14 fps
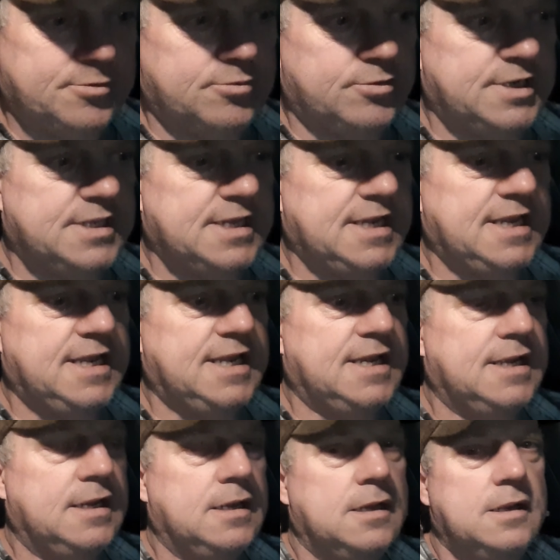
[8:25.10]
her in there
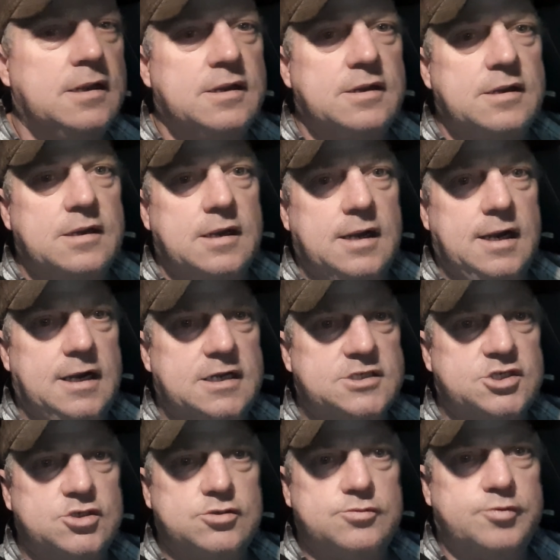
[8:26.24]
uh,
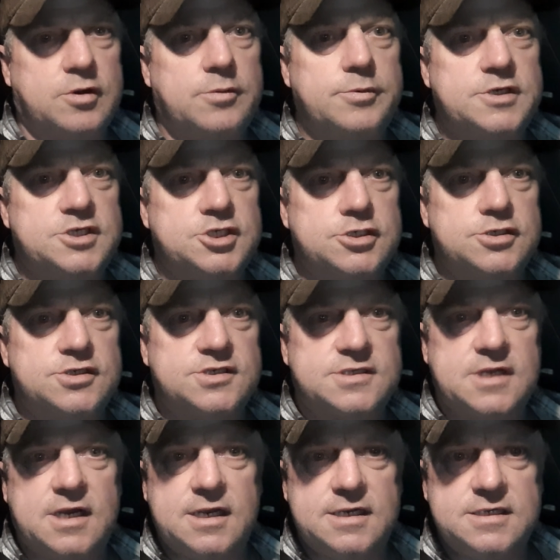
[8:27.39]
till probably
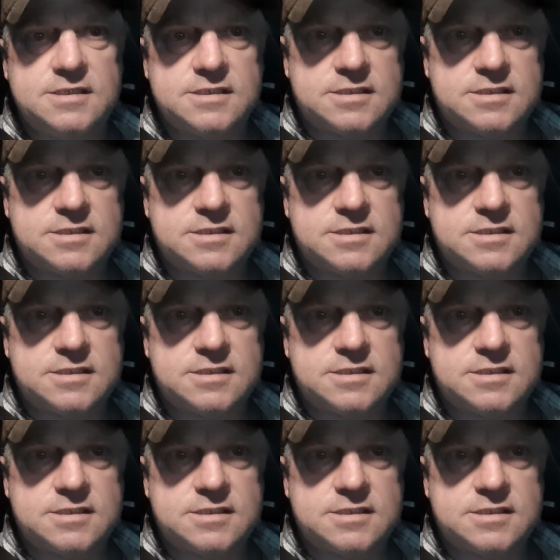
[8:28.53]
Tuesday.